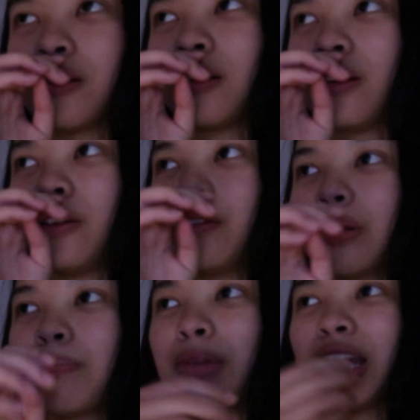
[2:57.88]
of
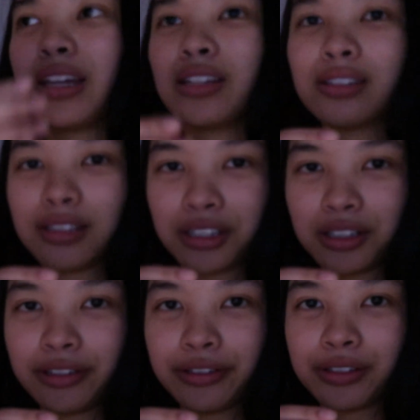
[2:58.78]
making
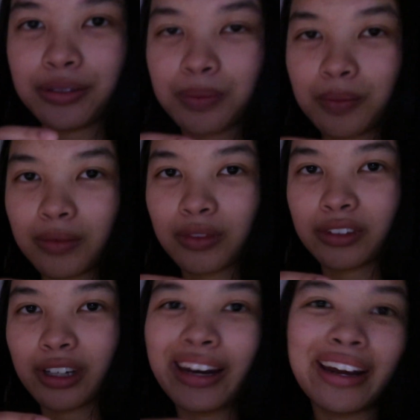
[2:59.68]
stickers
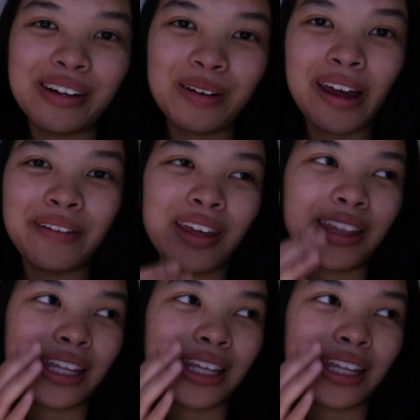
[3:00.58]
and I don't have the